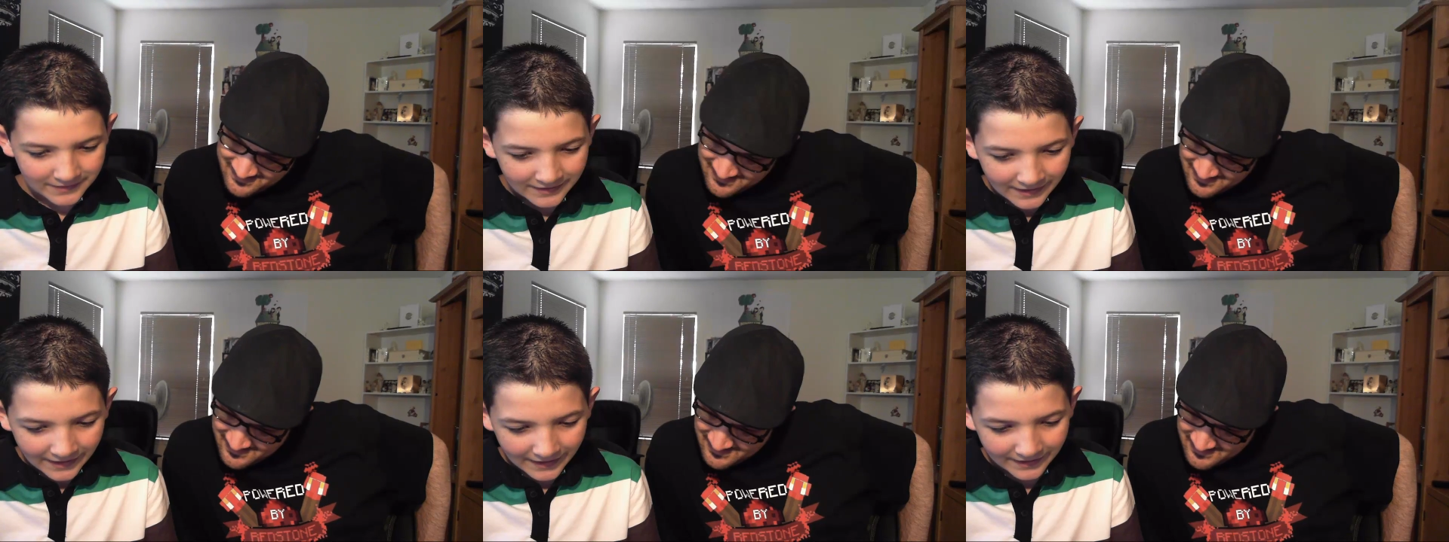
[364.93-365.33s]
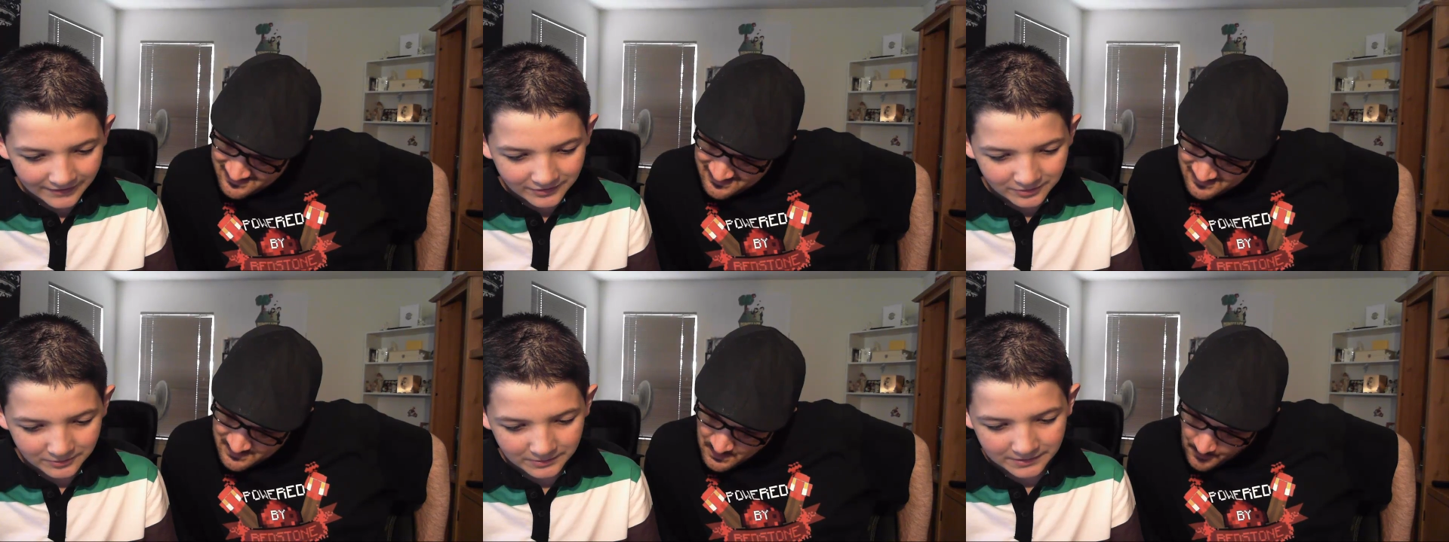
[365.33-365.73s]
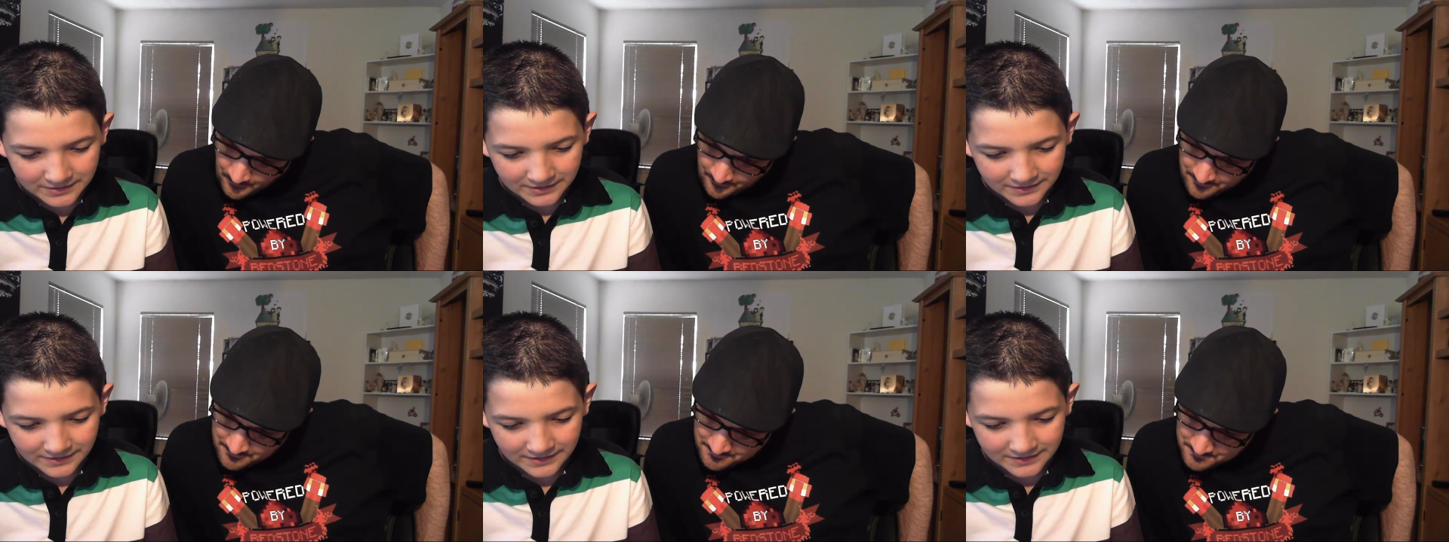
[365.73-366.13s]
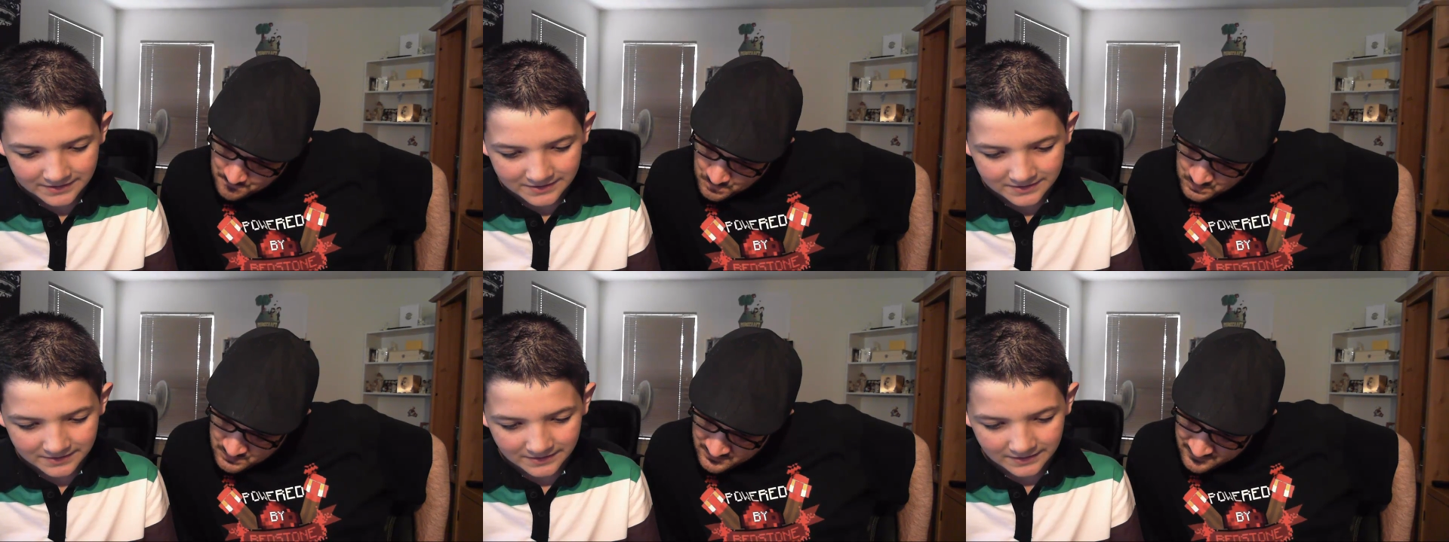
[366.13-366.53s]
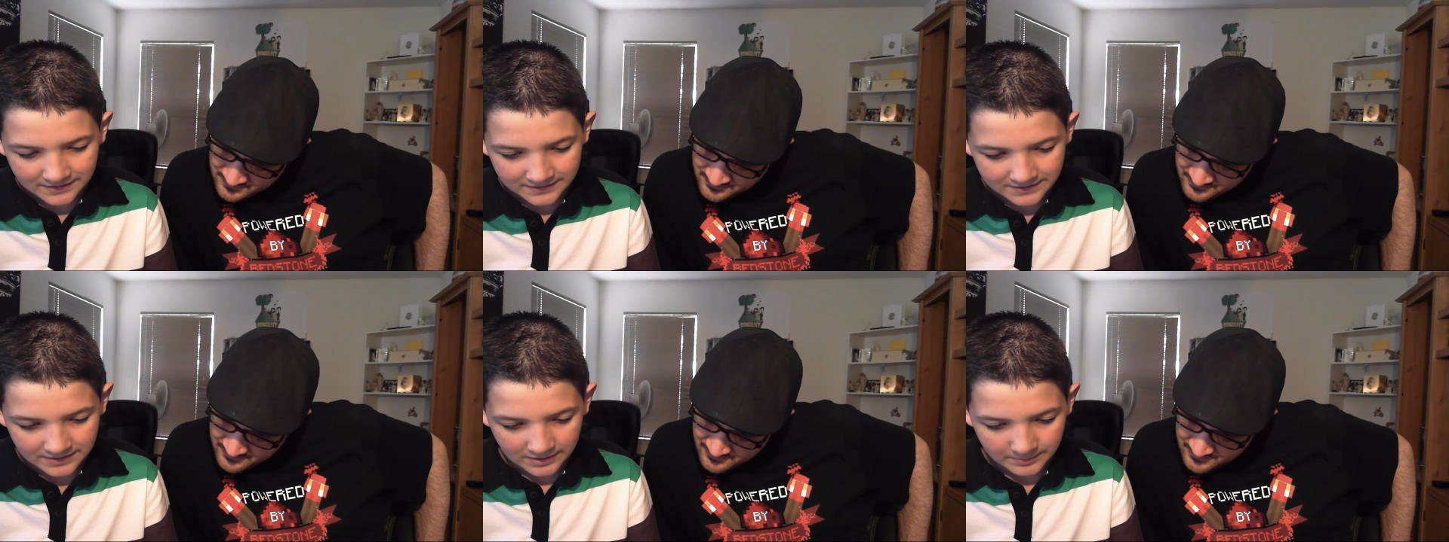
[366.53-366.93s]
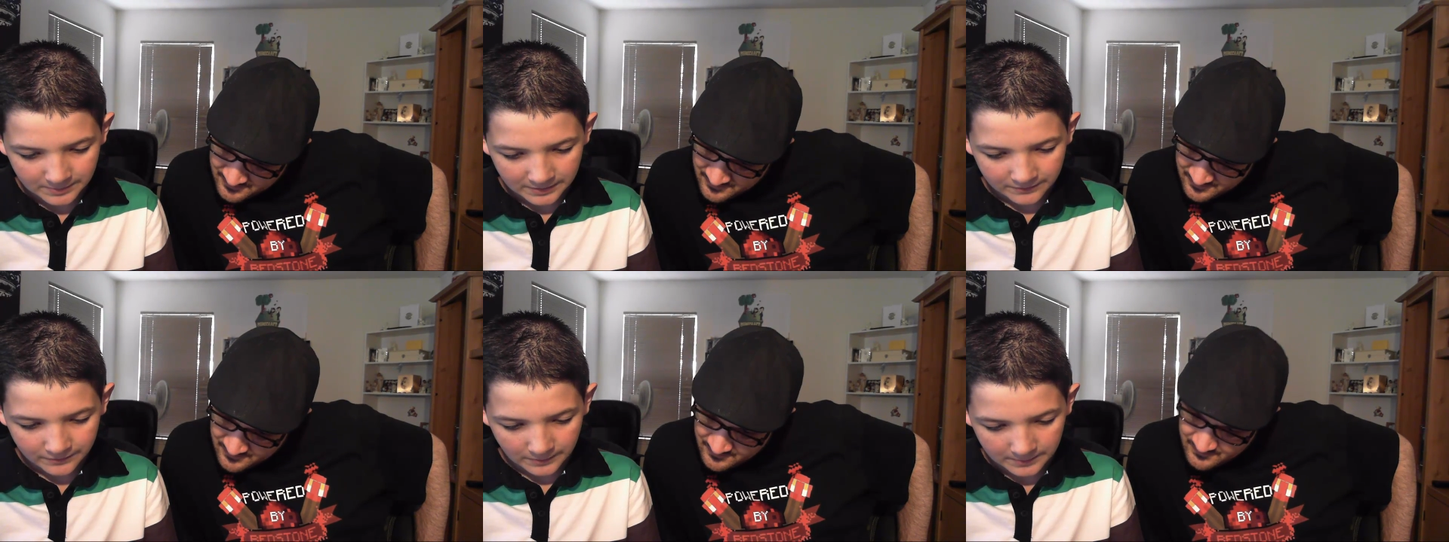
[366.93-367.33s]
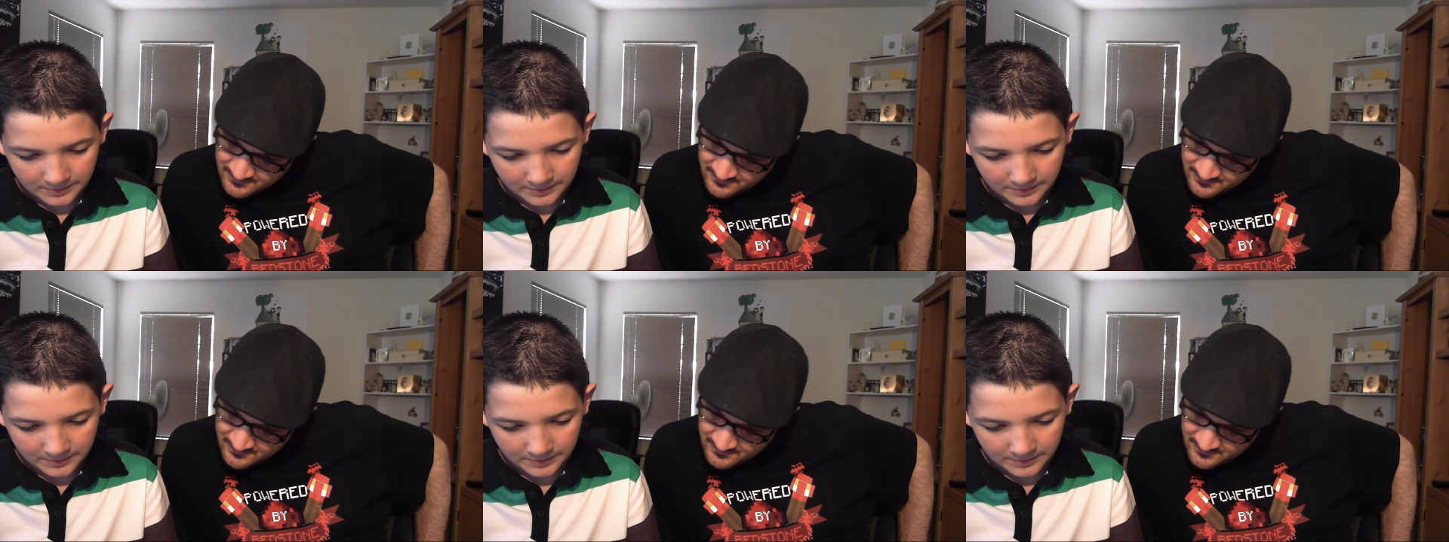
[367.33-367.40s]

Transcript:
Speaker 1: Hey, little Ethan, this is coming from